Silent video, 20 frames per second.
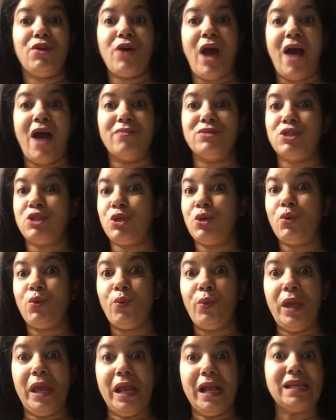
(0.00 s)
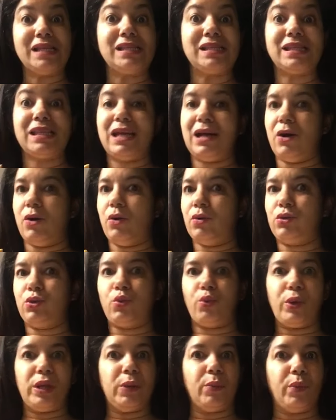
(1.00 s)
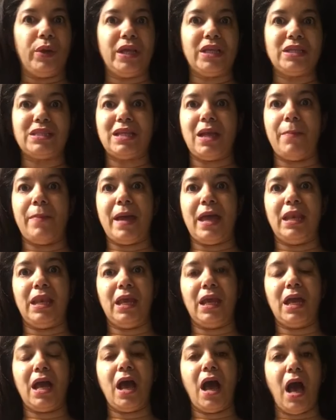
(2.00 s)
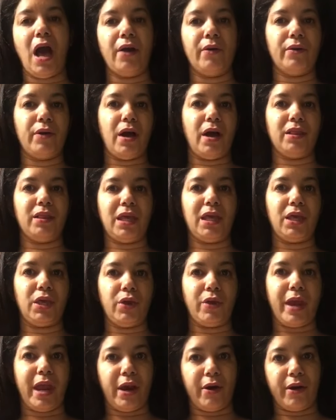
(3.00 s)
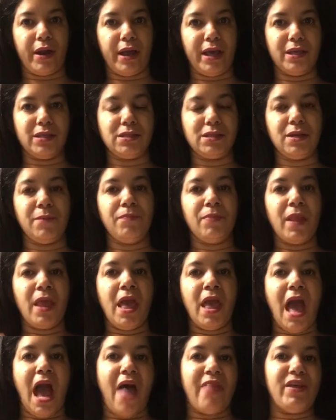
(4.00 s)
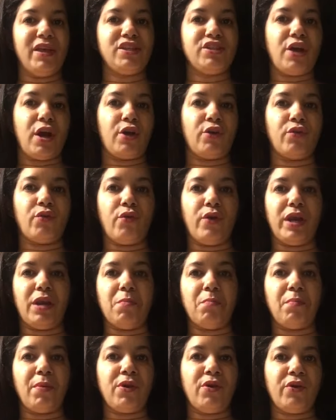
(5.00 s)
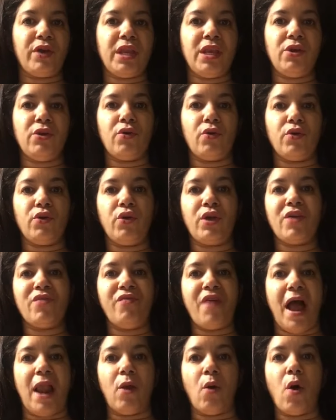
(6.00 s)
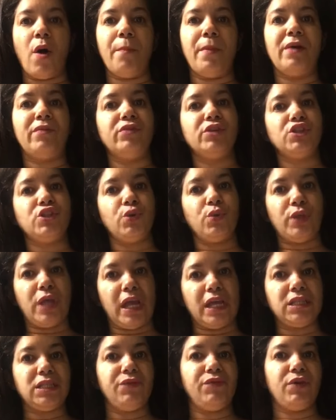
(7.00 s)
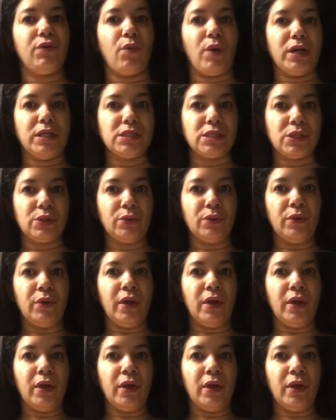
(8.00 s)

have 2 weeks or 3 weeks, depending on how thick your hair is, and they start growing. But you can, you know, you can follow up every 2 days if you want to.